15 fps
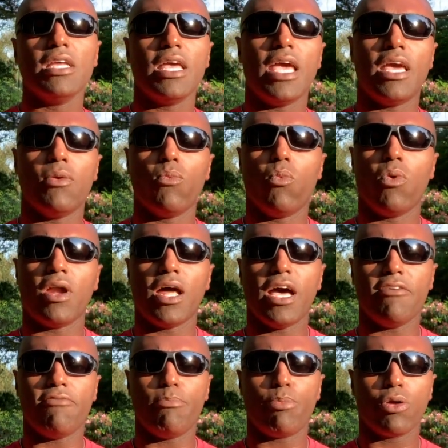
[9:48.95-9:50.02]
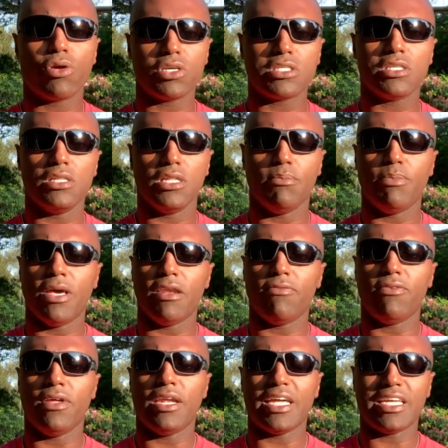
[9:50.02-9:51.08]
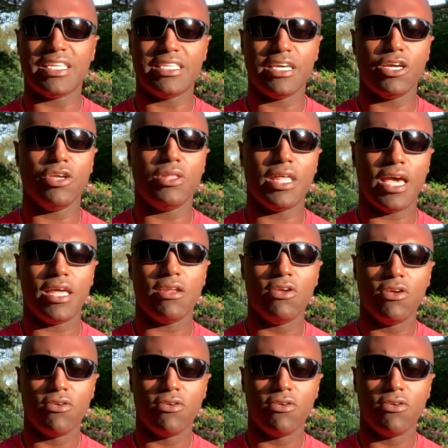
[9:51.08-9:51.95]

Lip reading: and what I've personally benefited, I could tell you that